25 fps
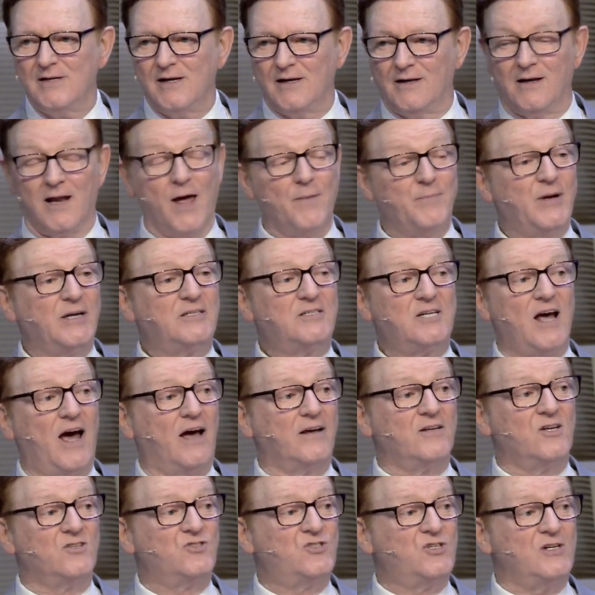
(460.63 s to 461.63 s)
Let me tell
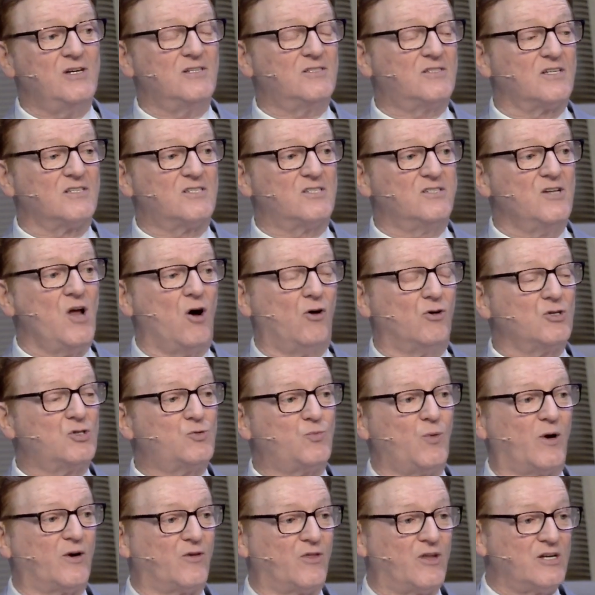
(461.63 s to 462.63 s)
you, Jesus
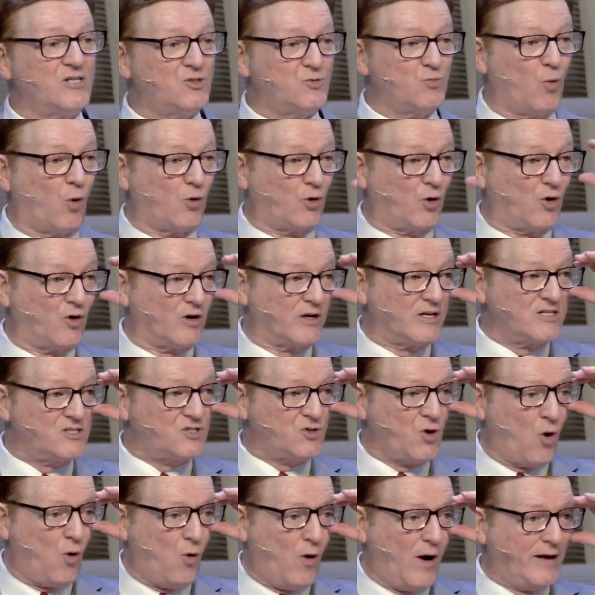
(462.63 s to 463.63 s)
knows where this world
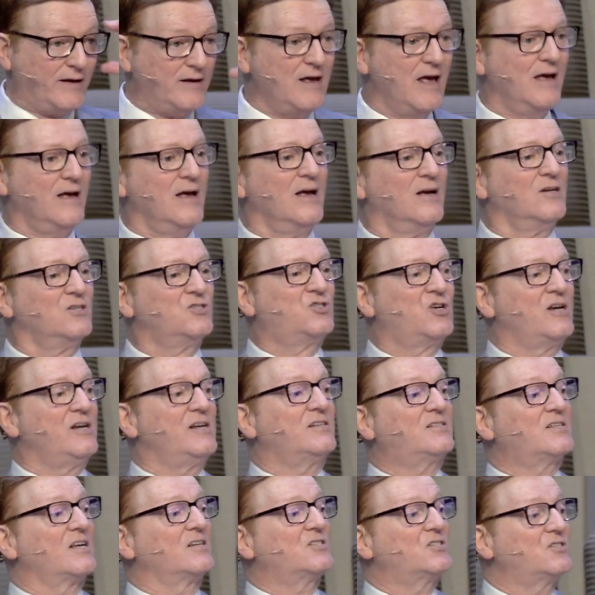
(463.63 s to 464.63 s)
is going.
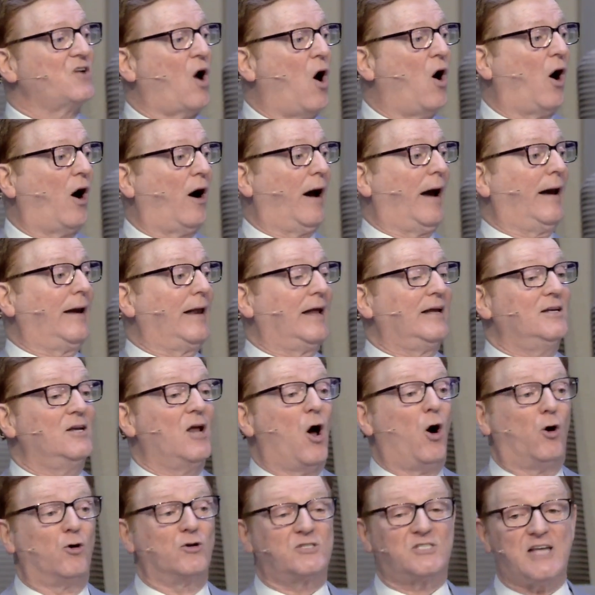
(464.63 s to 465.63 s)
Jesus already
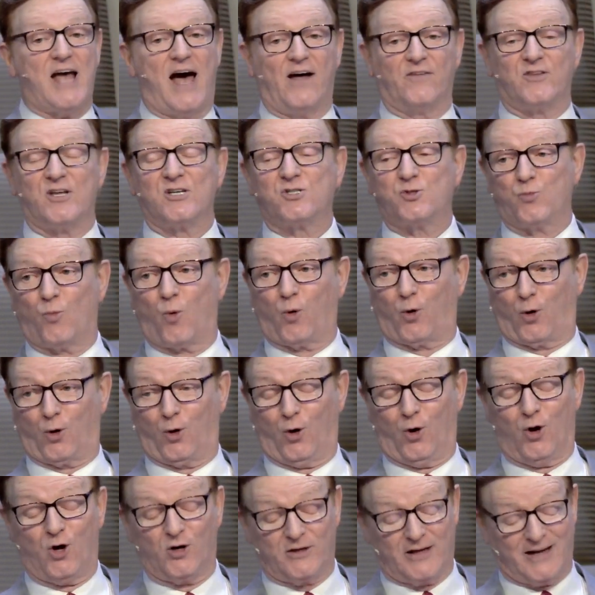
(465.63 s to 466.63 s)
knows how this
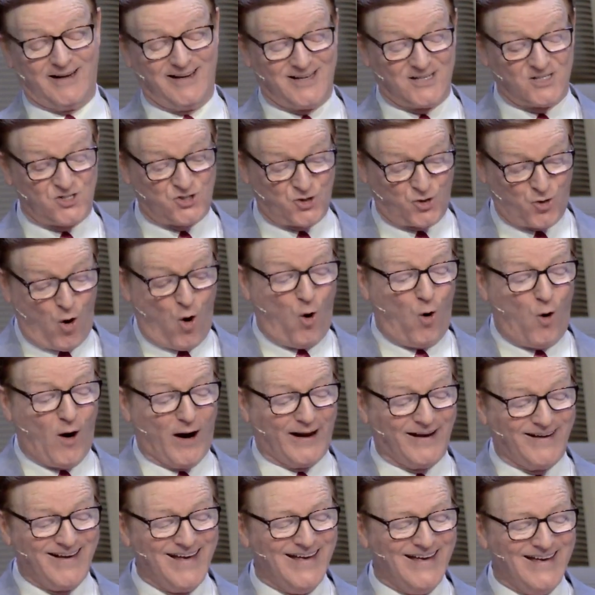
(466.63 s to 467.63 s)
world is
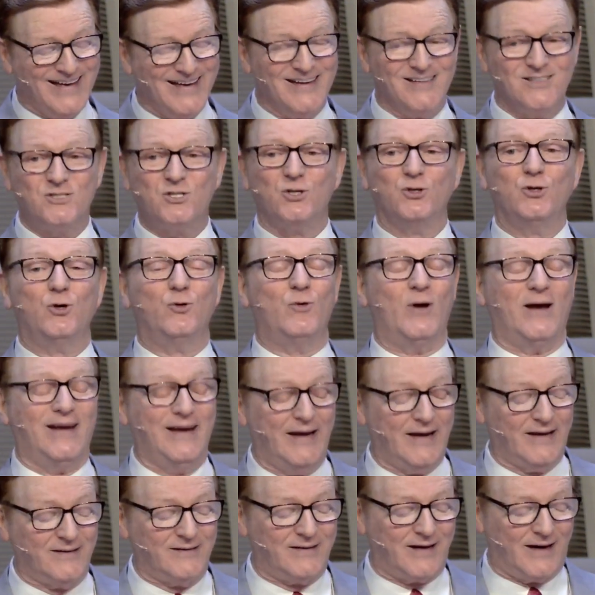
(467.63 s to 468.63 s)
going to
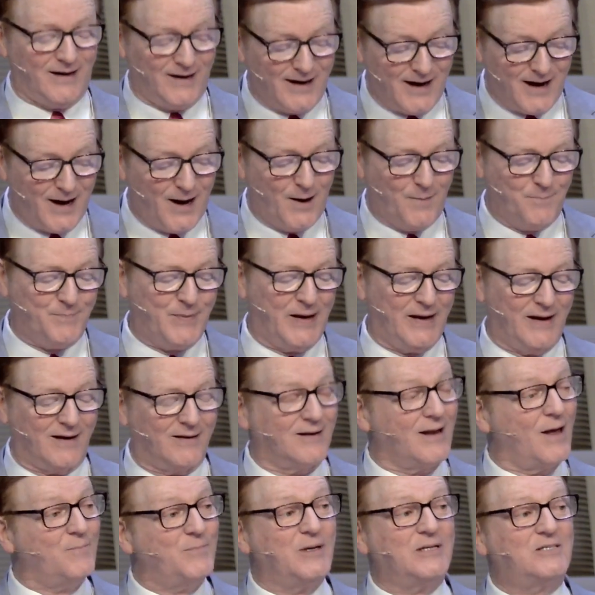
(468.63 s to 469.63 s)
end up.
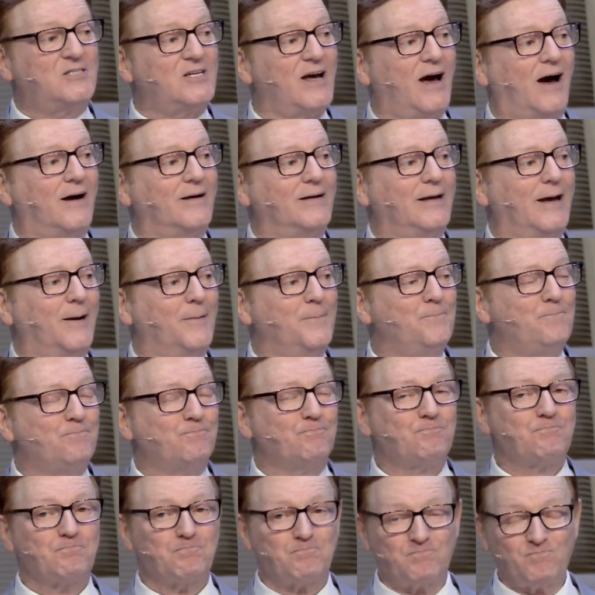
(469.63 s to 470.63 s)
And let me tell you,
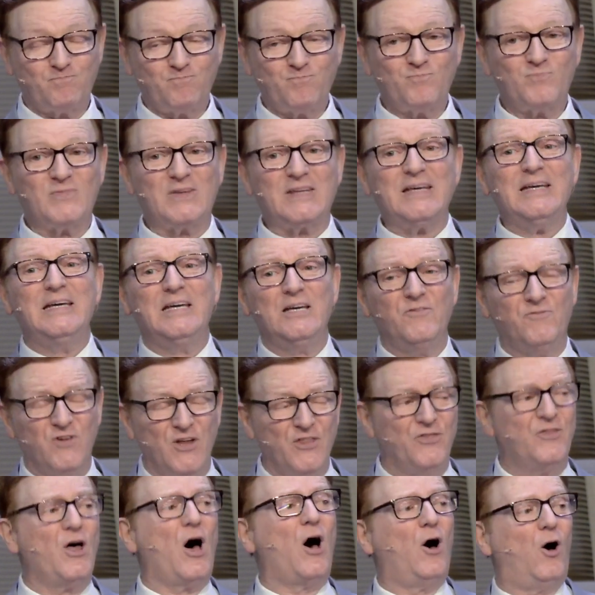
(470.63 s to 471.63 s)

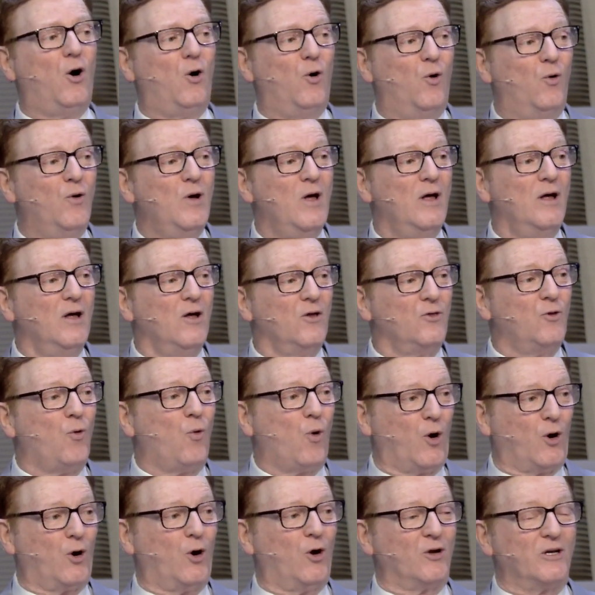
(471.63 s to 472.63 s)
even though the
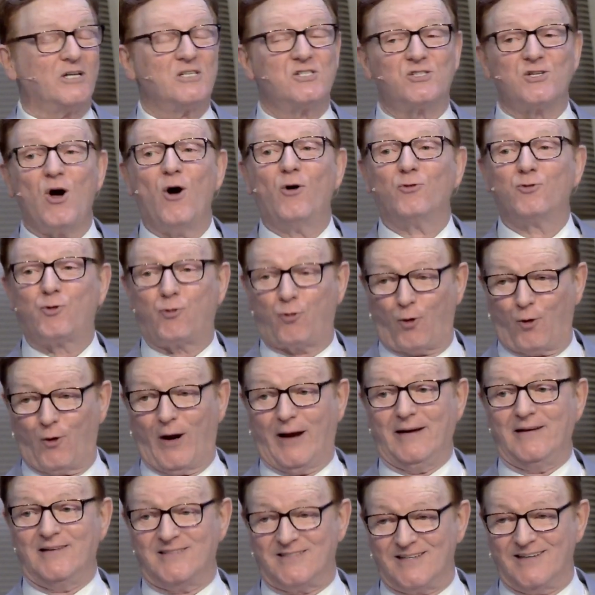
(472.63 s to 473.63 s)
world is going
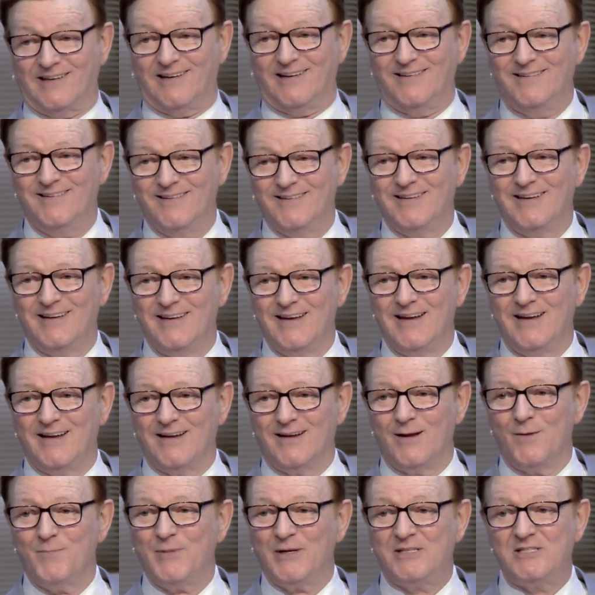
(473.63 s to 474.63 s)
crazy,
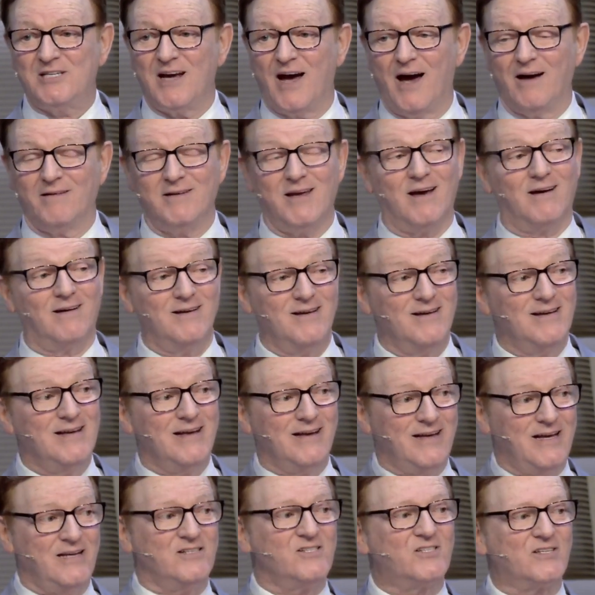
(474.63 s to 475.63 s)
let me tell you,
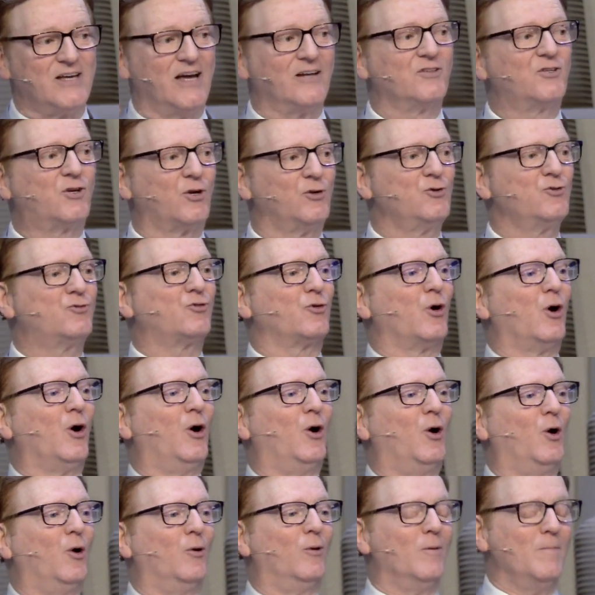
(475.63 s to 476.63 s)
he's in
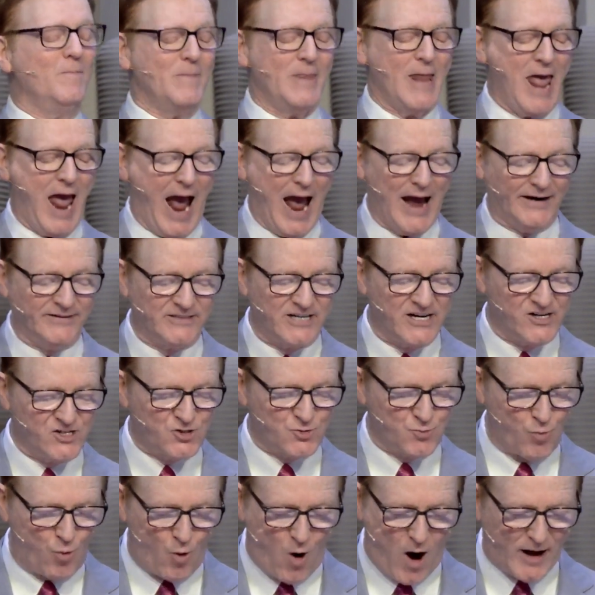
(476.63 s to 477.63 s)
control and
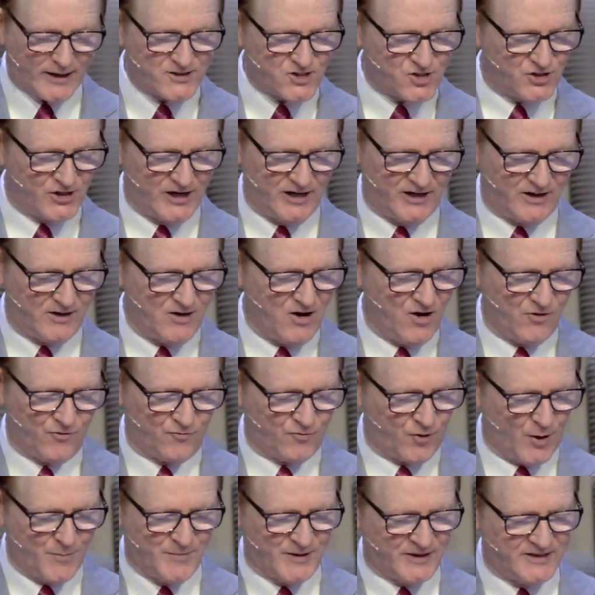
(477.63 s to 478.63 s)
he's watching
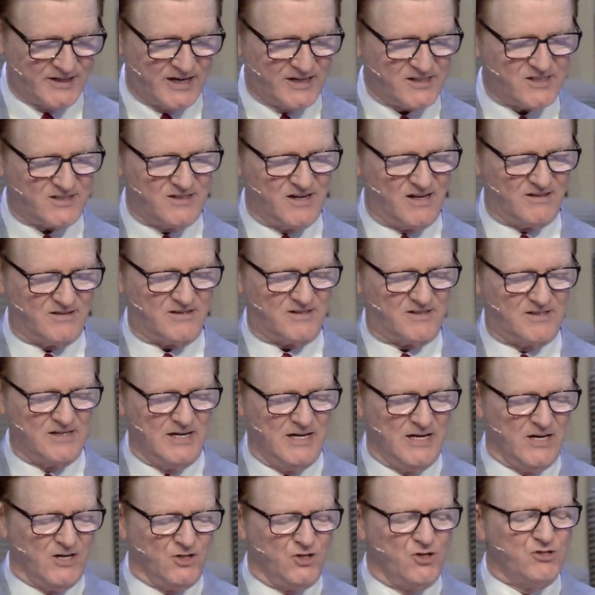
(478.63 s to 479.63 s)
from a distance.
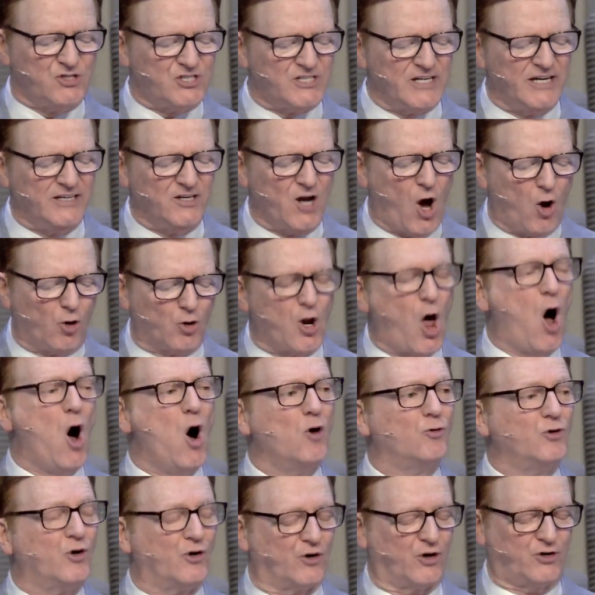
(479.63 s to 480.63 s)
You see, no
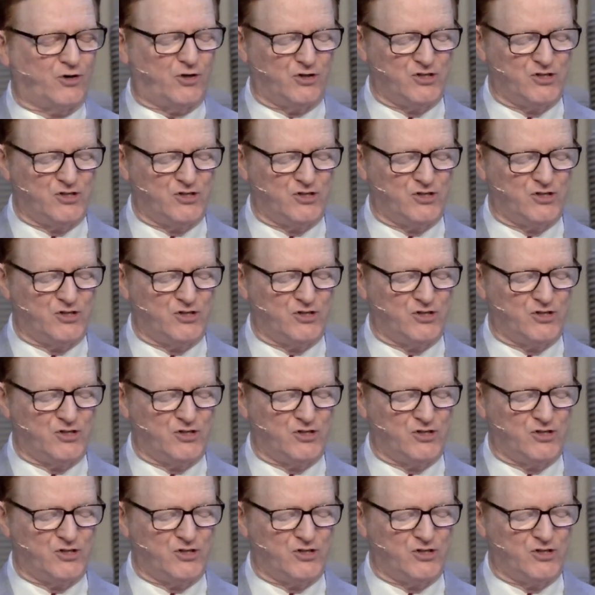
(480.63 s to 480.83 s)
longer could